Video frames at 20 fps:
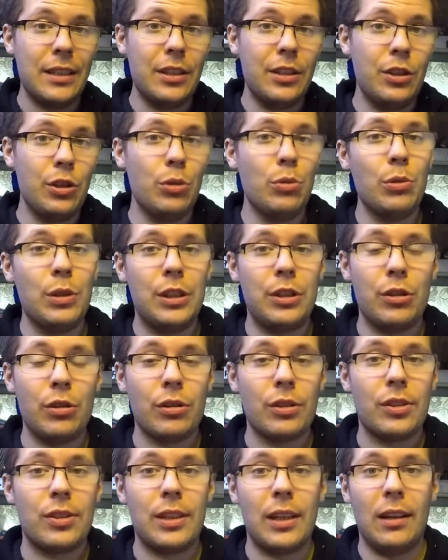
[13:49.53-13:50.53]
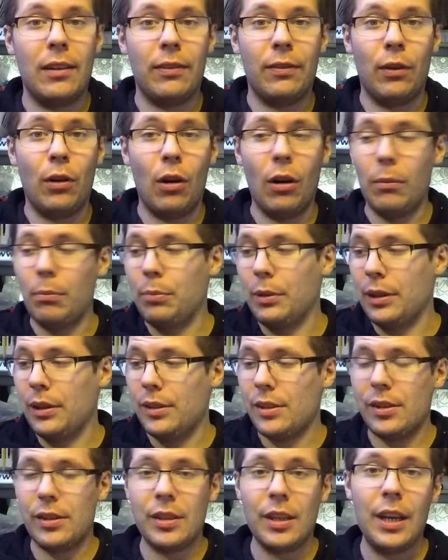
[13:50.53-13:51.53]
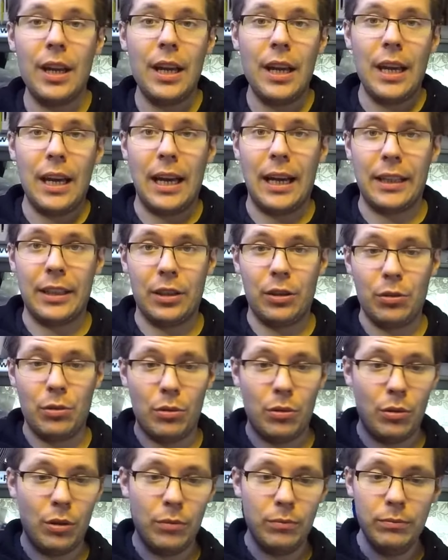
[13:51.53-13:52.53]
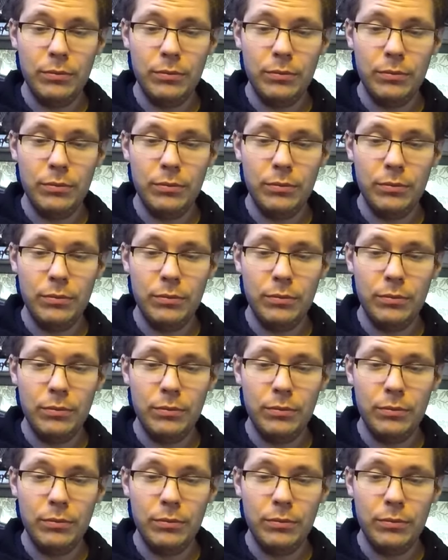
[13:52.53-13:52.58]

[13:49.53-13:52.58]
do-it-yourself hobbyist and you